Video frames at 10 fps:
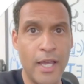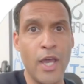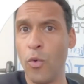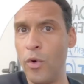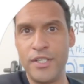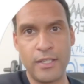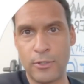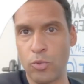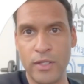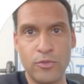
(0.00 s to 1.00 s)
We just
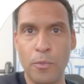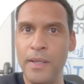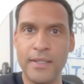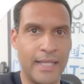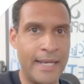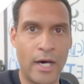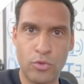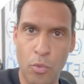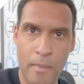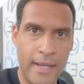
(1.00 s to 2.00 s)
want to build an
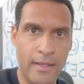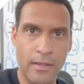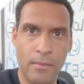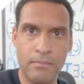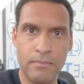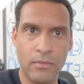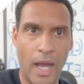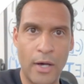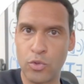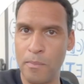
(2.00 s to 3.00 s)

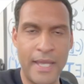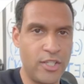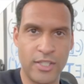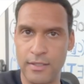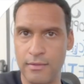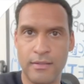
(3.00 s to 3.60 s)
automation.